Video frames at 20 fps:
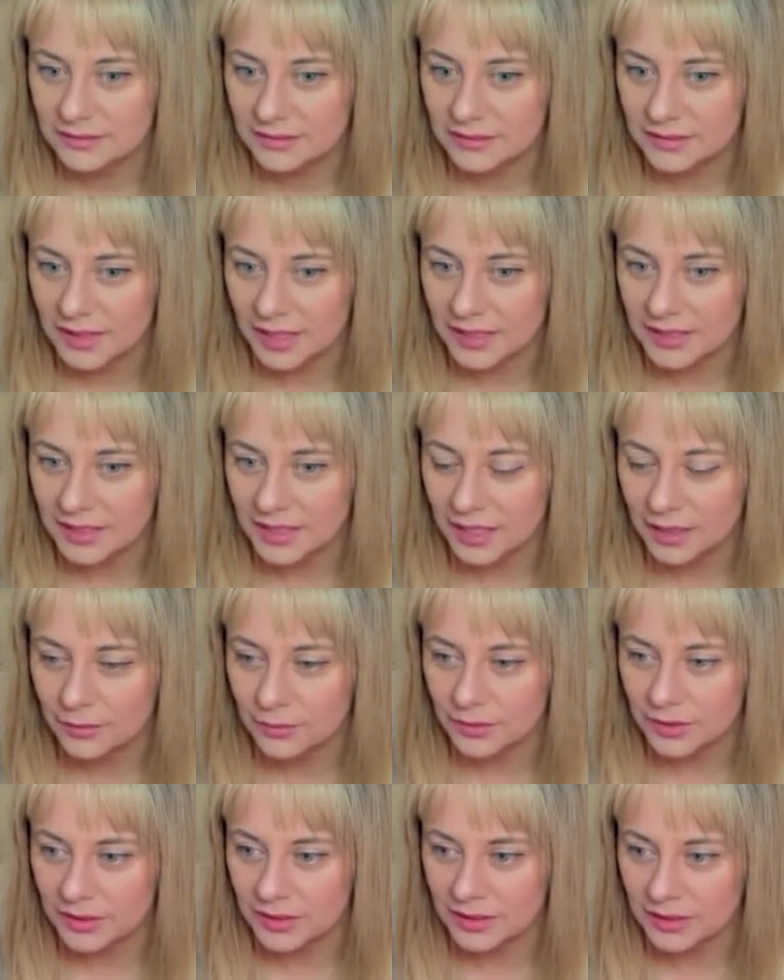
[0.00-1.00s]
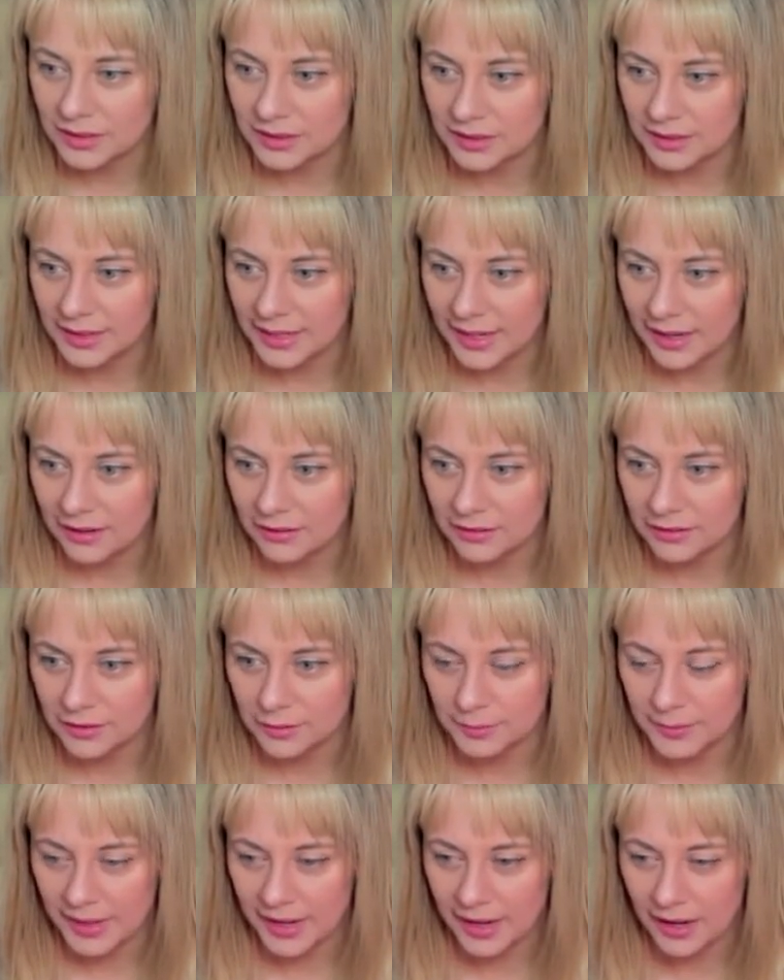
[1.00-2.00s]
I think I will allow the
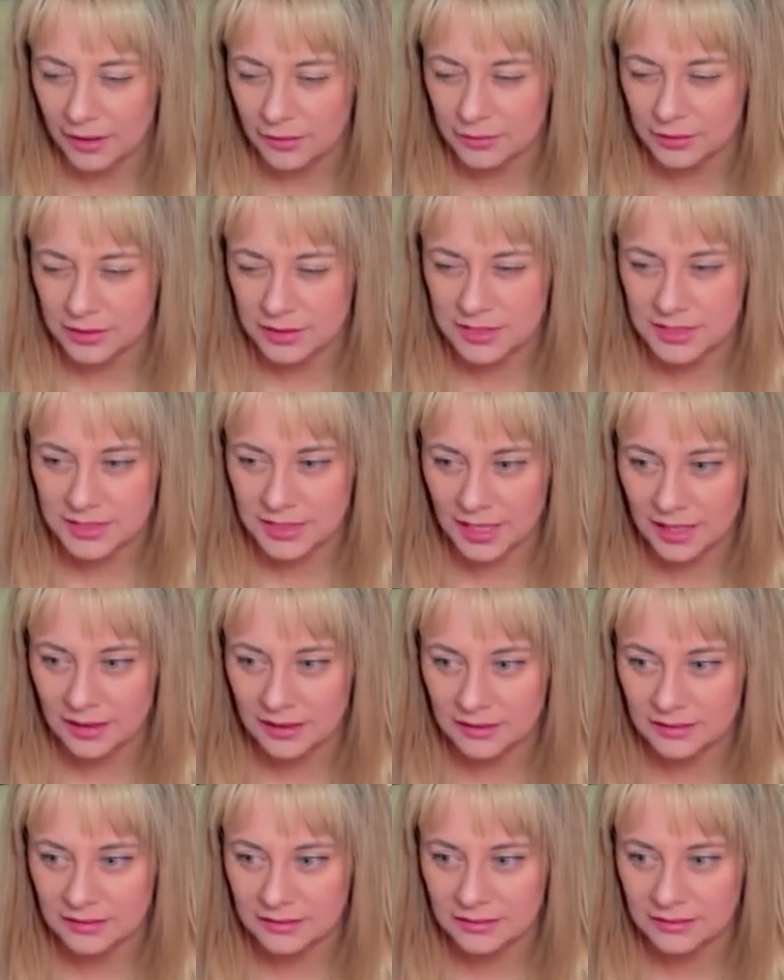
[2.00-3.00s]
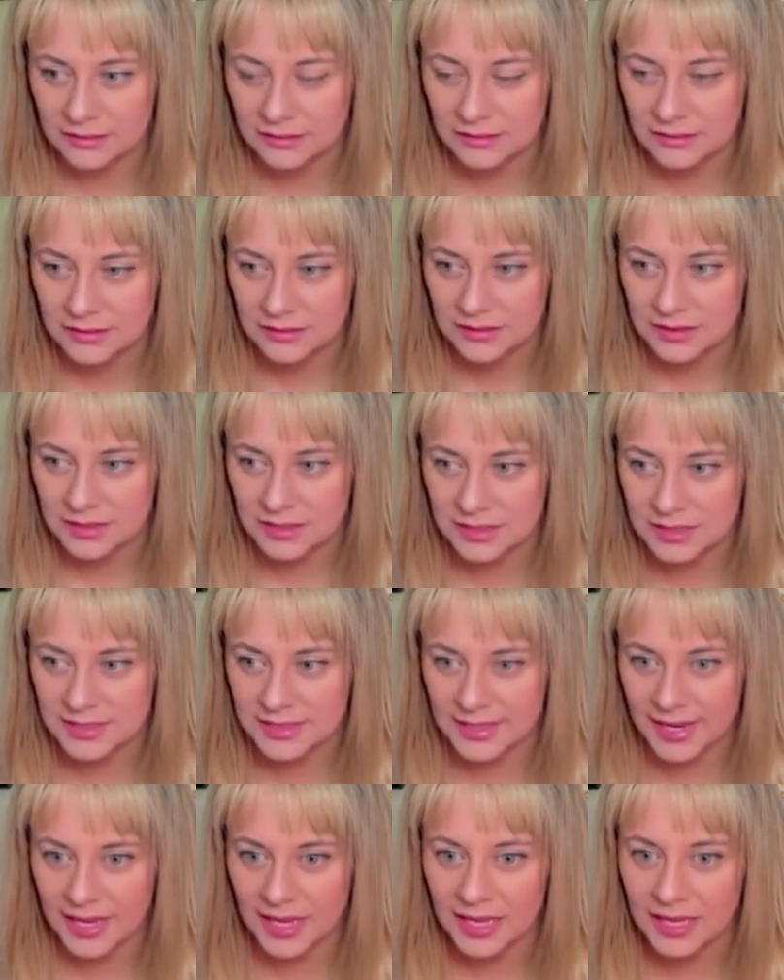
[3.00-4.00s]
power cell to
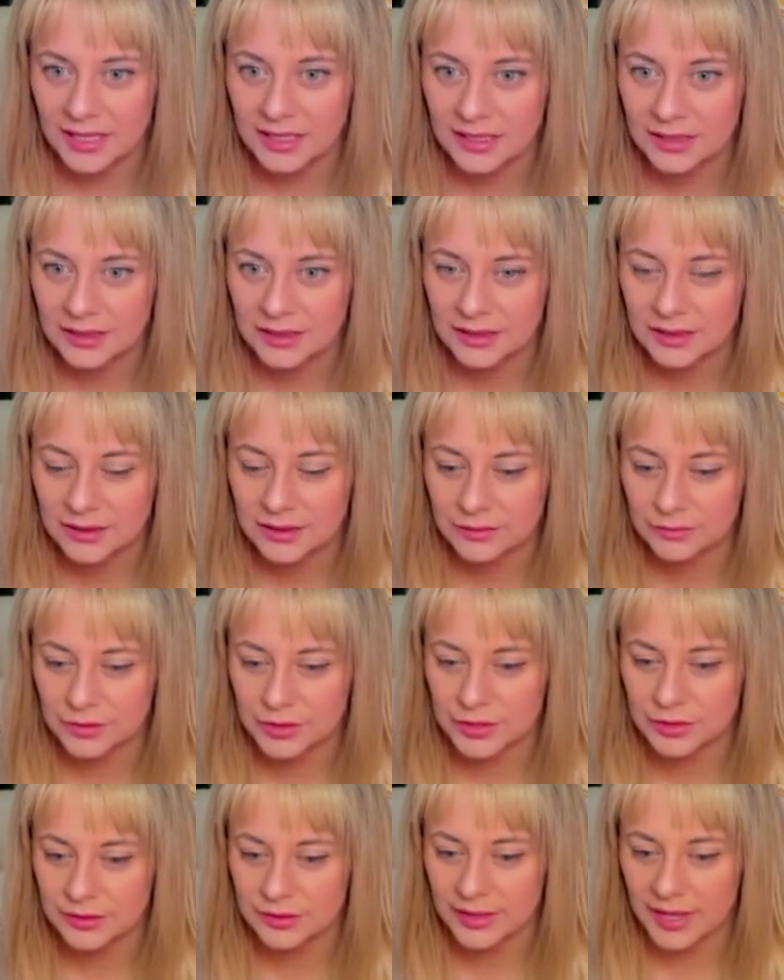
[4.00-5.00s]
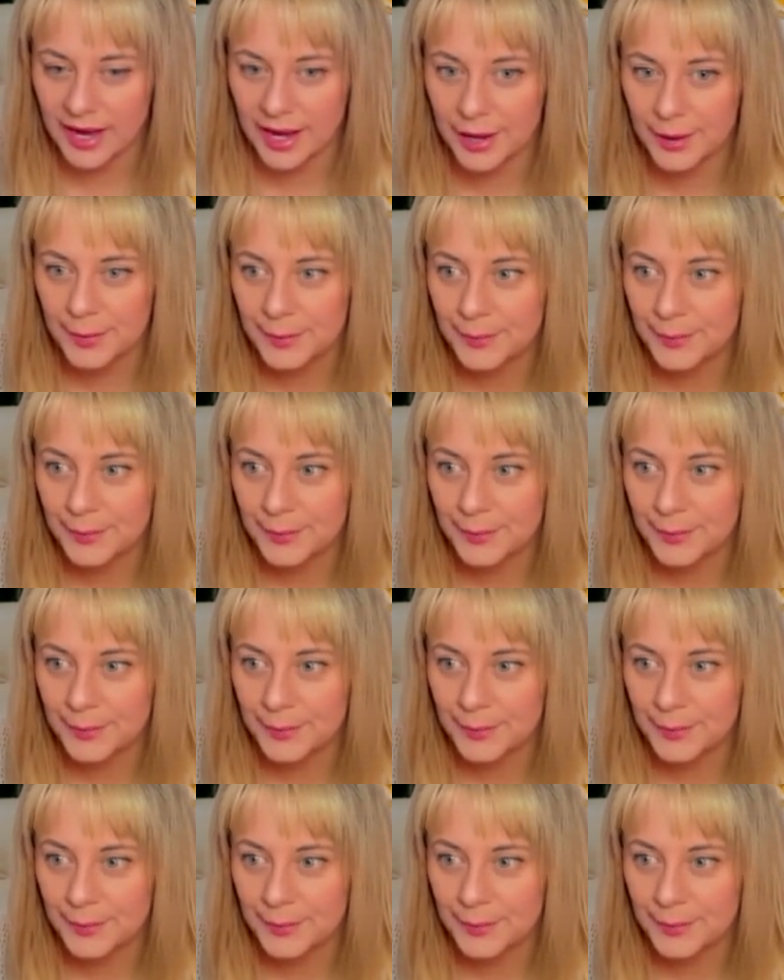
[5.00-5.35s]
sell. We'll do that.